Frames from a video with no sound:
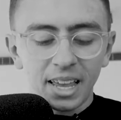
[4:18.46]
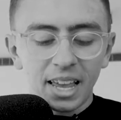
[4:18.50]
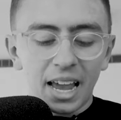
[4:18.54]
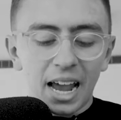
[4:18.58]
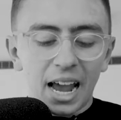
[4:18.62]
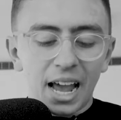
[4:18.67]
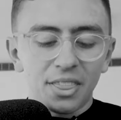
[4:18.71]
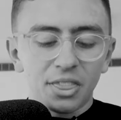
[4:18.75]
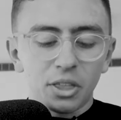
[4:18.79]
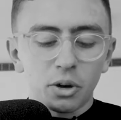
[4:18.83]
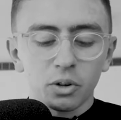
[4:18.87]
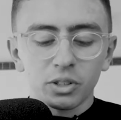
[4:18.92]

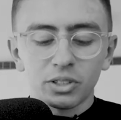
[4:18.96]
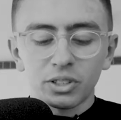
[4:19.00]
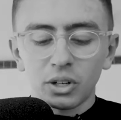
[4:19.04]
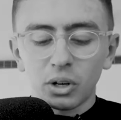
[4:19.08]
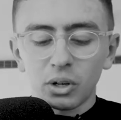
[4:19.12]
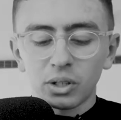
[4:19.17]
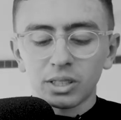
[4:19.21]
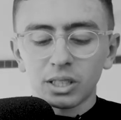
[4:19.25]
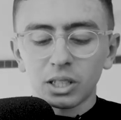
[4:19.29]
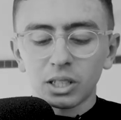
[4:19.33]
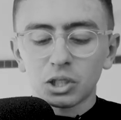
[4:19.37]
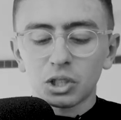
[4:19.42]
And there is no
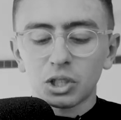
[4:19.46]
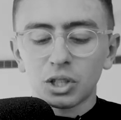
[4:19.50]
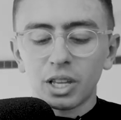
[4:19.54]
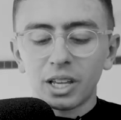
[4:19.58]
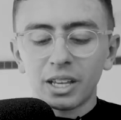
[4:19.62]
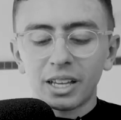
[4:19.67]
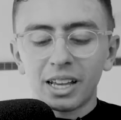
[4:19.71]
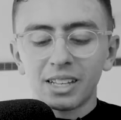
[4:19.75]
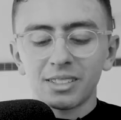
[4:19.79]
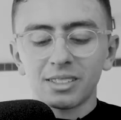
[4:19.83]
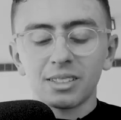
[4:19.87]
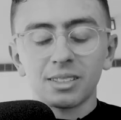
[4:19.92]
such
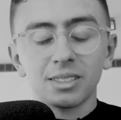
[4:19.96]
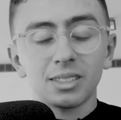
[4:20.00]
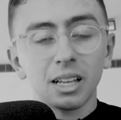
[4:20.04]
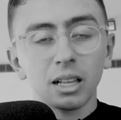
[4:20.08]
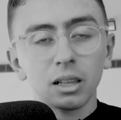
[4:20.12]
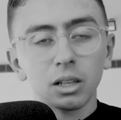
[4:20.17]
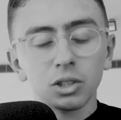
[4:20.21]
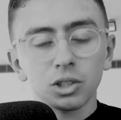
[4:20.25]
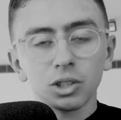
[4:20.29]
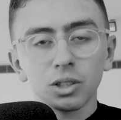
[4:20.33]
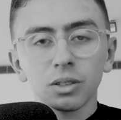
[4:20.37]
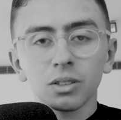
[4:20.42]
thing as
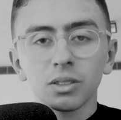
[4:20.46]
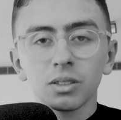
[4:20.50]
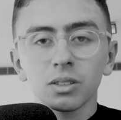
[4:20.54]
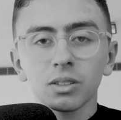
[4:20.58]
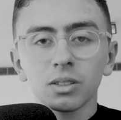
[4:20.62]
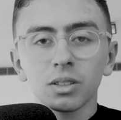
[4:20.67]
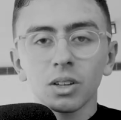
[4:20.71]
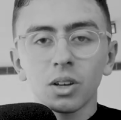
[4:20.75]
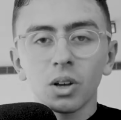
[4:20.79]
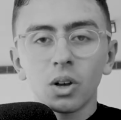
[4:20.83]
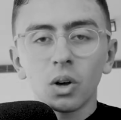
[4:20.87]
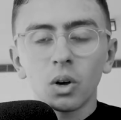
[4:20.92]
intelligence
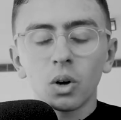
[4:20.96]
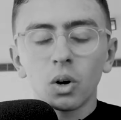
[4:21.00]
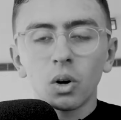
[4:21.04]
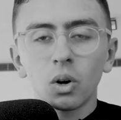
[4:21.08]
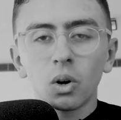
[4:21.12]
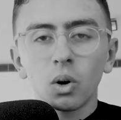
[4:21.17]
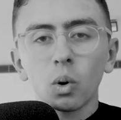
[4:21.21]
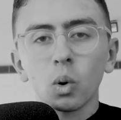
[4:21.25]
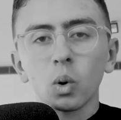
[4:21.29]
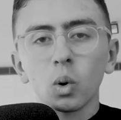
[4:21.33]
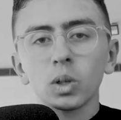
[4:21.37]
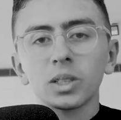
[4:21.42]

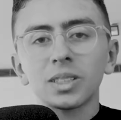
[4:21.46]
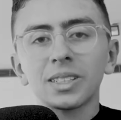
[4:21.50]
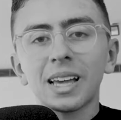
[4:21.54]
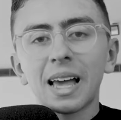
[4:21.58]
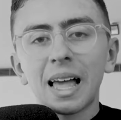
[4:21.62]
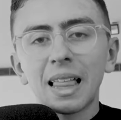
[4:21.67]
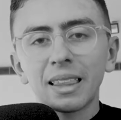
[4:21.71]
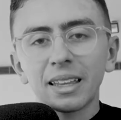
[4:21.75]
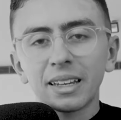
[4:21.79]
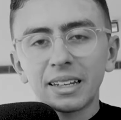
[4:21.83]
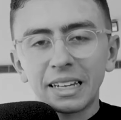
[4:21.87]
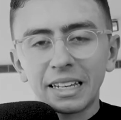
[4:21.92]
or
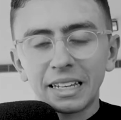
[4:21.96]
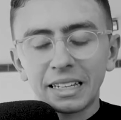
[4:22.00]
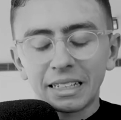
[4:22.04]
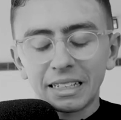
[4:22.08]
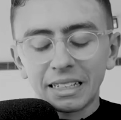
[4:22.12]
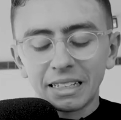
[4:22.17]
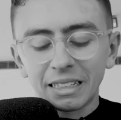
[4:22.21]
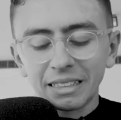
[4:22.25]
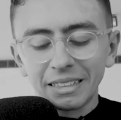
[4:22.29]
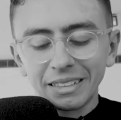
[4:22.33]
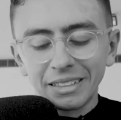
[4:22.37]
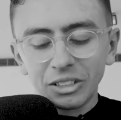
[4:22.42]
talent in
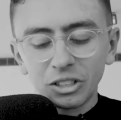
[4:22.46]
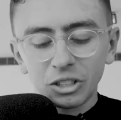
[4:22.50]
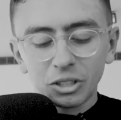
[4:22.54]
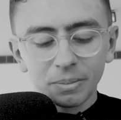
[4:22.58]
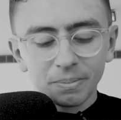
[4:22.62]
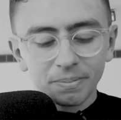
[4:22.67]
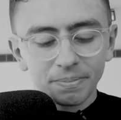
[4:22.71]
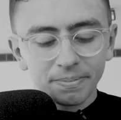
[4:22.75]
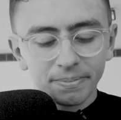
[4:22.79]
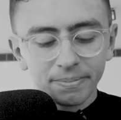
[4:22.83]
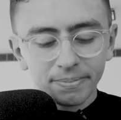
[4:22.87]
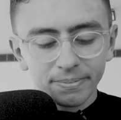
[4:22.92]
Gillage.
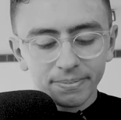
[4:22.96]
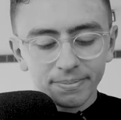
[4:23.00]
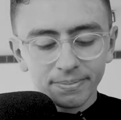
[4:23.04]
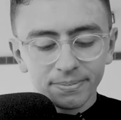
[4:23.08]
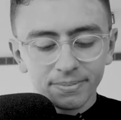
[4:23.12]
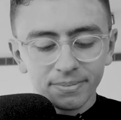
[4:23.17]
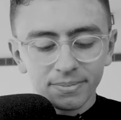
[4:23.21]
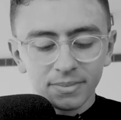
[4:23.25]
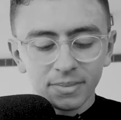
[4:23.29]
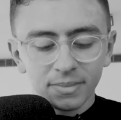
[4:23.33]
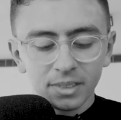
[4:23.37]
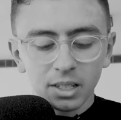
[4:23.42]

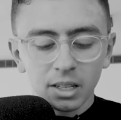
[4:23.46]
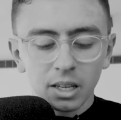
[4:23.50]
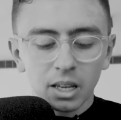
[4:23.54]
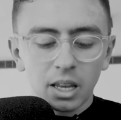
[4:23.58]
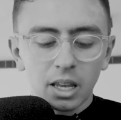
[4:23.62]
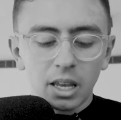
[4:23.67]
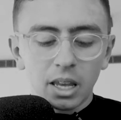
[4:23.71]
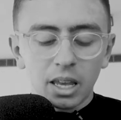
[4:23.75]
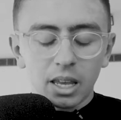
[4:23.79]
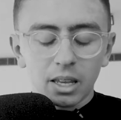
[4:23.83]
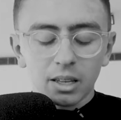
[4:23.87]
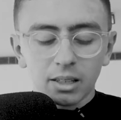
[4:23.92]

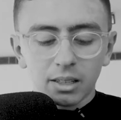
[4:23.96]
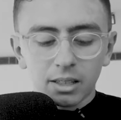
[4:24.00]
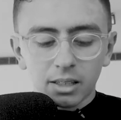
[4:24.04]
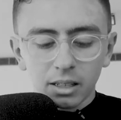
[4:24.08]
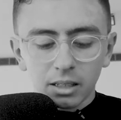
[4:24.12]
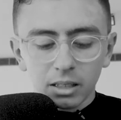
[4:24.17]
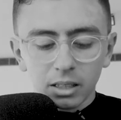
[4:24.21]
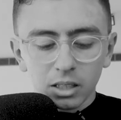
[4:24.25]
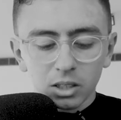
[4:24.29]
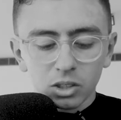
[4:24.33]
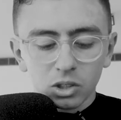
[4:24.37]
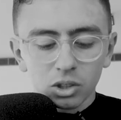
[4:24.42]
In
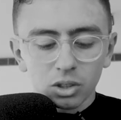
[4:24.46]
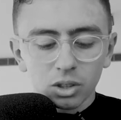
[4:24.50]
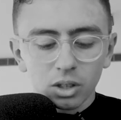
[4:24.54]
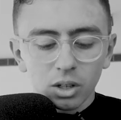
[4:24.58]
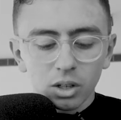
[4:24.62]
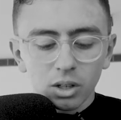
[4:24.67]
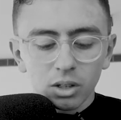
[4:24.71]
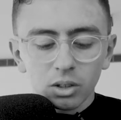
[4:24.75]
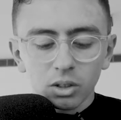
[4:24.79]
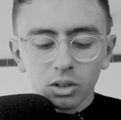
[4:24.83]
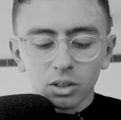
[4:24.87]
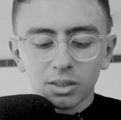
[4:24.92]
Gillage,
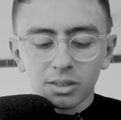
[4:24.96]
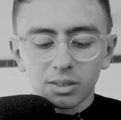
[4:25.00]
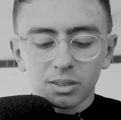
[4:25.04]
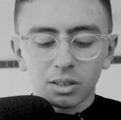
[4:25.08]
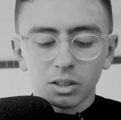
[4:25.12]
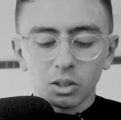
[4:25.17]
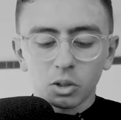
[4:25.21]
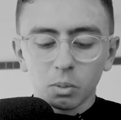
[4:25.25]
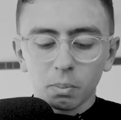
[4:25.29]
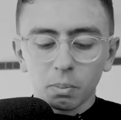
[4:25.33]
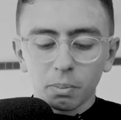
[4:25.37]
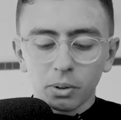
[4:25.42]
not a
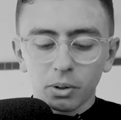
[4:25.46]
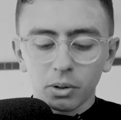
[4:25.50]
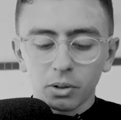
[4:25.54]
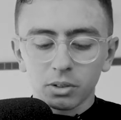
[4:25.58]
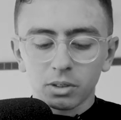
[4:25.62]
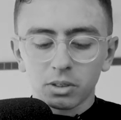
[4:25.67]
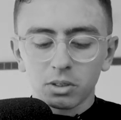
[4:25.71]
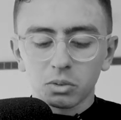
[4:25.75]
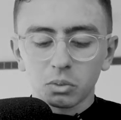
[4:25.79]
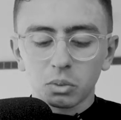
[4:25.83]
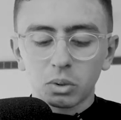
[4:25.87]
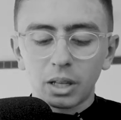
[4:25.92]
single
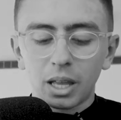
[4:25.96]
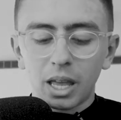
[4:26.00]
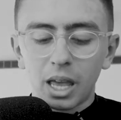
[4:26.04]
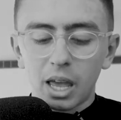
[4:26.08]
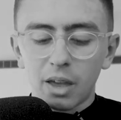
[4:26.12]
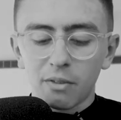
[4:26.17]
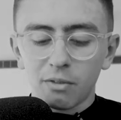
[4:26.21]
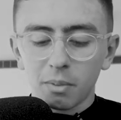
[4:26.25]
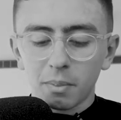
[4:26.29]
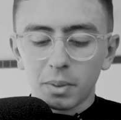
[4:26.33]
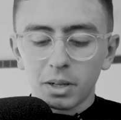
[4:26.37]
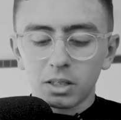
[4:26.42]
person will
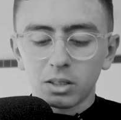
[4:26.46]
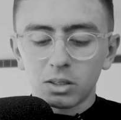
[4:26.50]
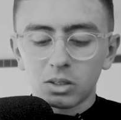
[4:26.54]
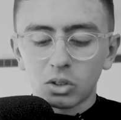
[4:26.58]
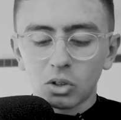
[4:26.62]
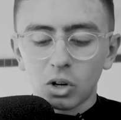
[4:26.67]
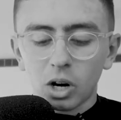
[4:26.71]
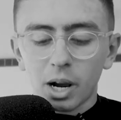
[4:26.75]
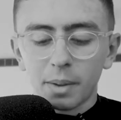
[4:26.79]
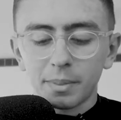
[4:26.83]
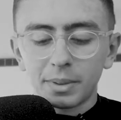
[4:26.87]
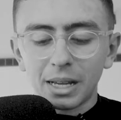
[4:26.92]
ever be
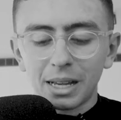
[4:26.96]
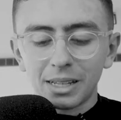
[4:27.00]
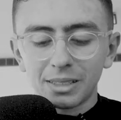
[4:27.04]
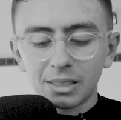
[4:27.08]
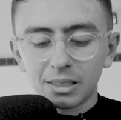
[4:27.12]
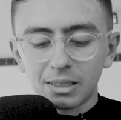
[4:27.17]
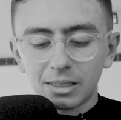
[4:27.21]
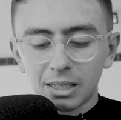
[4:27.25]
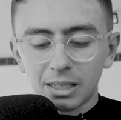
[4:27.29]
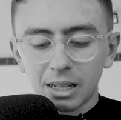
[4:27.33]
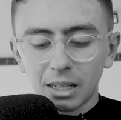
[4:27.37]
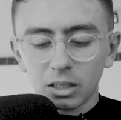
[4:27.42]
described as
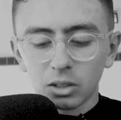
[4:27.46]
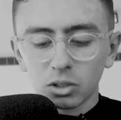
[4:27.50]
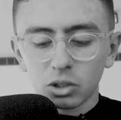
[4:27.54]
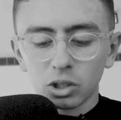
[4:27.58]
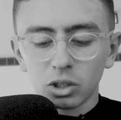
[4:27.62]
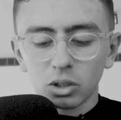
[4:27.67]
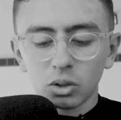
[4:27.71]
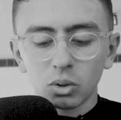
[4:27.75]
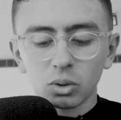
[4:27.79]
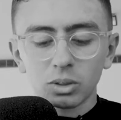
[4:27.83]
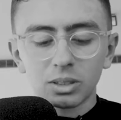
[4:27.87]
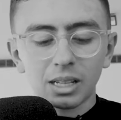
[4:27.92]
intelligent
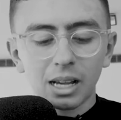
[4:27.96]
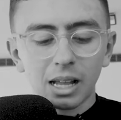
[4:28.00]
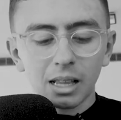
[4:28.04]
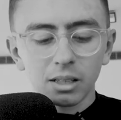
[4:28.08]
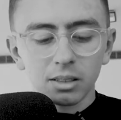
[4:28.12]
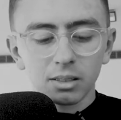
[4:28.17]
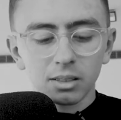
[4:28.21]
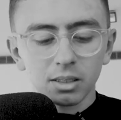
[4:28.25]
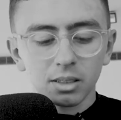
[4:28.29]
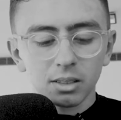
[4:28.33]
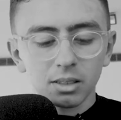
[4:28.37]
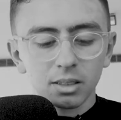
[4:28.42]
or
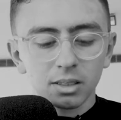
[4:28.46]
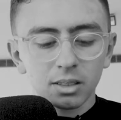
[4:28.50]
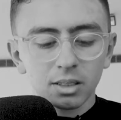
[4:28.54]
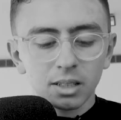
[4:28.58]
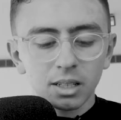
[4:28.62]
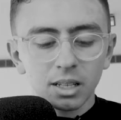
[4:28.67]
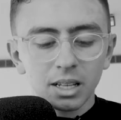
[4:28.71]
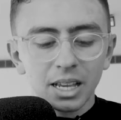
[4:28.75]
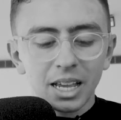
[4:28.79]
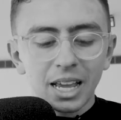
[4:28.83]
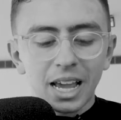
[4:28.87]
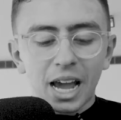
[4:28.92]
talented.
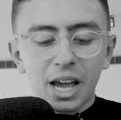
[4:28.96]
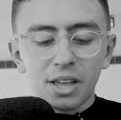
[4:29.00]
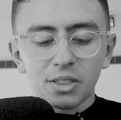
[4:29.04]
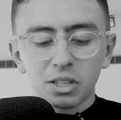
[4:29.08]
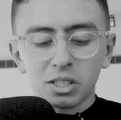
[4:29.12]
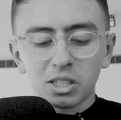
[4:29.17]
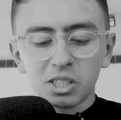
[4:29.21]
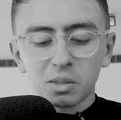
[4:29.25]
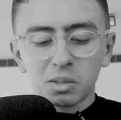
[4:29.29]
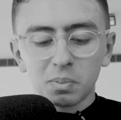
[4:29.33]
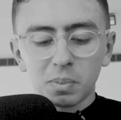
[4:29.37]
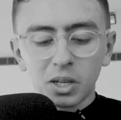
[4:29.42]
And
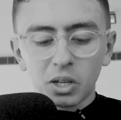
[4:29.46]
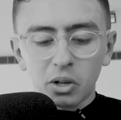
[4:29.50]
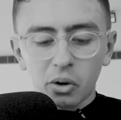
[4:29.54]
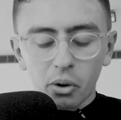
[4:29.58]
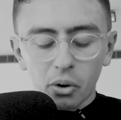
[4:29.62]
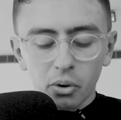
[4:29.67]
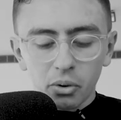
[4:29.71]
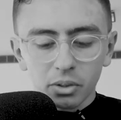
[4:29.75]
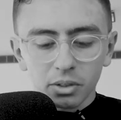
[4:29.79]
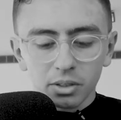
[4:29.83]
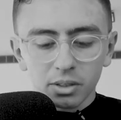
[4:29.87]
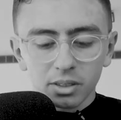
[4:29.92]
this is
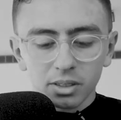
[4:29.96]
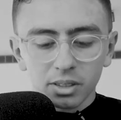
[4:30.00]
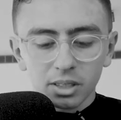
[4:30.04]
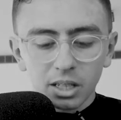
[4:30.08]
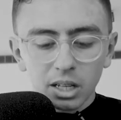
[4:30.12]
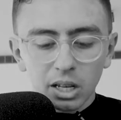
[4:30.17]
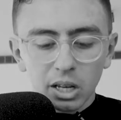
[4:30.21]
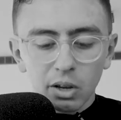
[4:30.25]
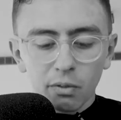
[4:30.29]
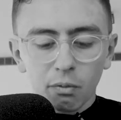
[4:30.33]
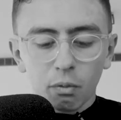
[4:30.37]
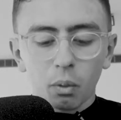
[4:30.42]
because,
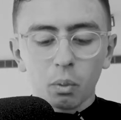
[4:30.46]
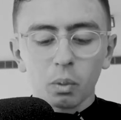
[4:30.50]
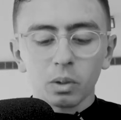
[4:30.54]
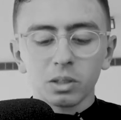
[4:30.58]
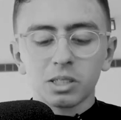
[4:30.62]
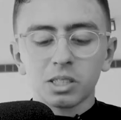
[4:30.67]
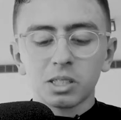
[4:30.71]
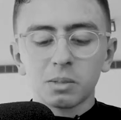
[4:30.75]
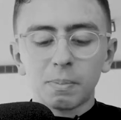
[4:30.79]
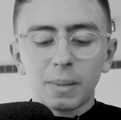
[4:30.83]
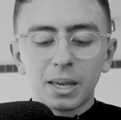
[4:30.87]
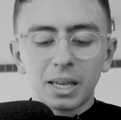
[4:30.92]
if we want
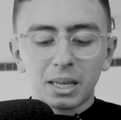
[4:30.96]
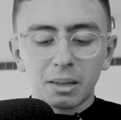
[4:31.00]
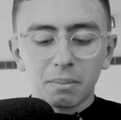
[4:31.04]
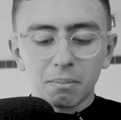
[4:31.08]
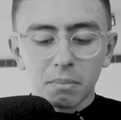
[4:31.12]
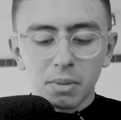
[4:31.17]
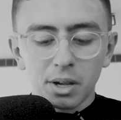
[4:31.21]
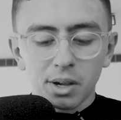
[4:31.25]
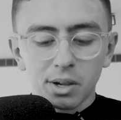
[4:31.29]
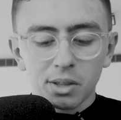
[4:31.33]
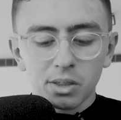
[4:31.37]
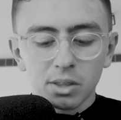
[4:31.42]
to speak in
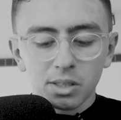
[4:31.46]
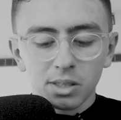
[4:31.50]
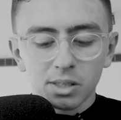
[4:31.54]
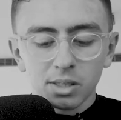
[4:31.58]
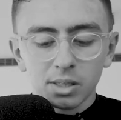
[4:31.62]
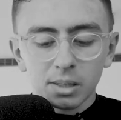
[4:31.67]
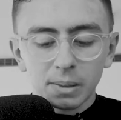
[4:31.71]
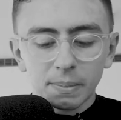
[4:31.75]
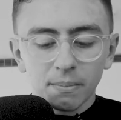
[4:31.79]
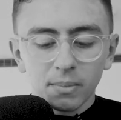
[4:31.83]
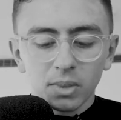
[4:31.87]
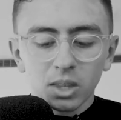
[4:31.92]

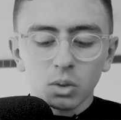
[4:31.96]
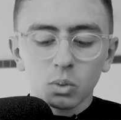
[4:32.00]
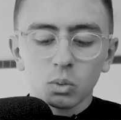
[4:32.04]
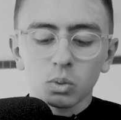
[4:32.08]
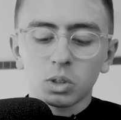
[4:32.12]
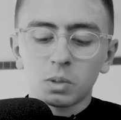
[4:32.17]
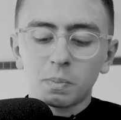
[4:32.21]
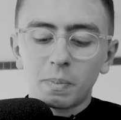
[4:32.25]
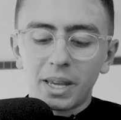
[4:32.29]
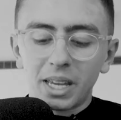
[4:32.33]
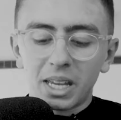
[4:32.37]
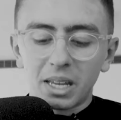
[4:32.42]
myths, we'll
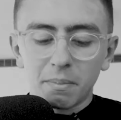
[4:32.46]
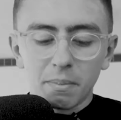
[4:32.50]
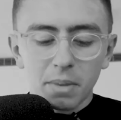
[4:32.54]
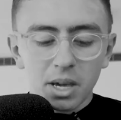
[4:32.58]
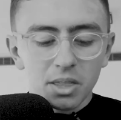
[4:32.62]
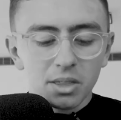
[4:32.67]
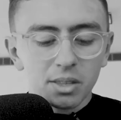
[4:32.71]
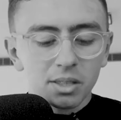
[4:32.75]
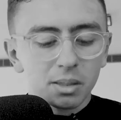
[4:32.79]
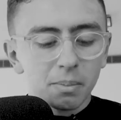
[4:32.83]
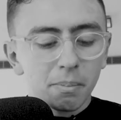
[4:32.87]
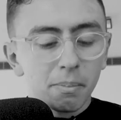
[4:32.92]
speak in
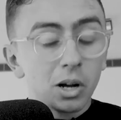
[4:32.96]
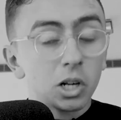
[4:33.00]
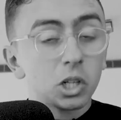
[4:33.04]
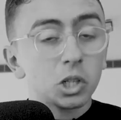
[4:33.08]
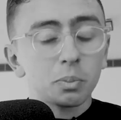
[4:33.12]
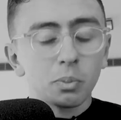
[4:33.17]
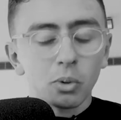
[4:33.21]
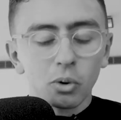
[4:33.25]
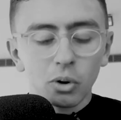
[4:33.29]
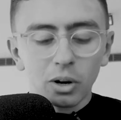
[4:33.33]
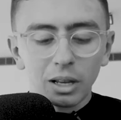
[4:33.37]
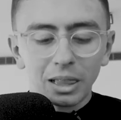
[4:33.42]
myths much
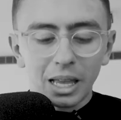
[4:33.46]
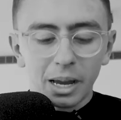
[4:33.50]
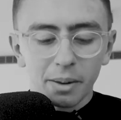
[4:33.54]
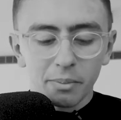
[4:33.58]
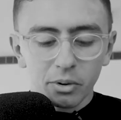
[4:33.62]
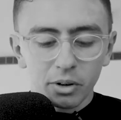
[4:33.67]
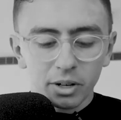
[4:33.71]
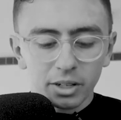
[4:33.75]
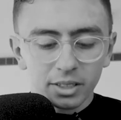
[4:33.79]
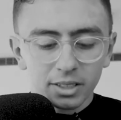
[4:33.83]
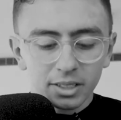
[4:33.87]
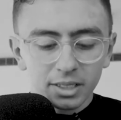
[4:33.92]
more elaborate.